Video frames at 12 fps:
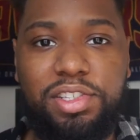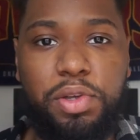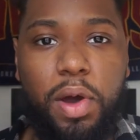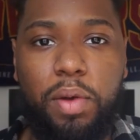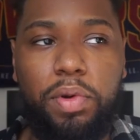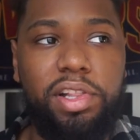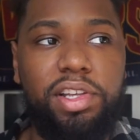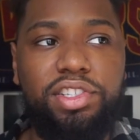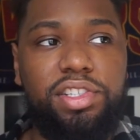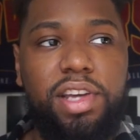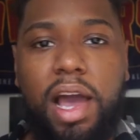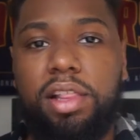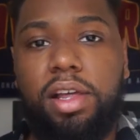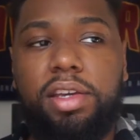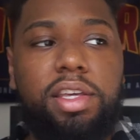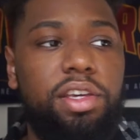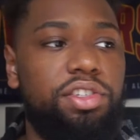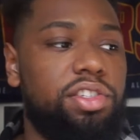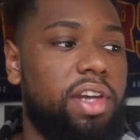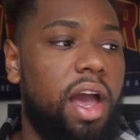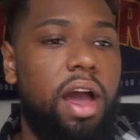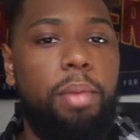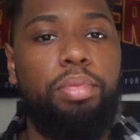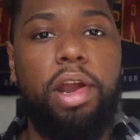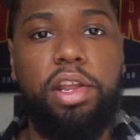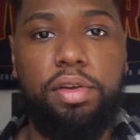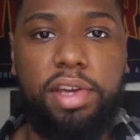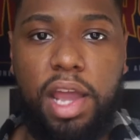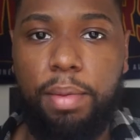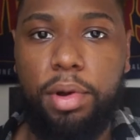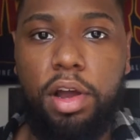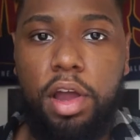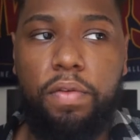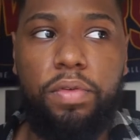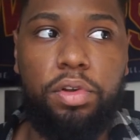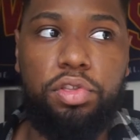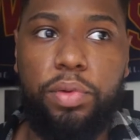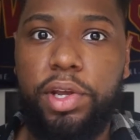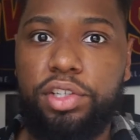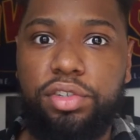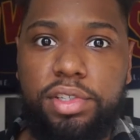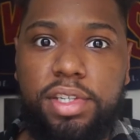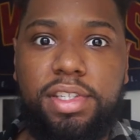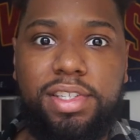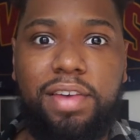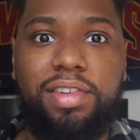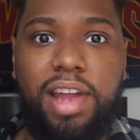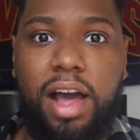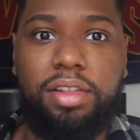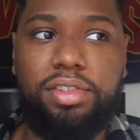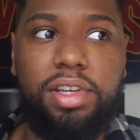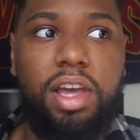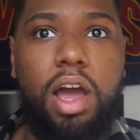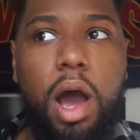So I really just got lucky and just got a brand new camera for $367,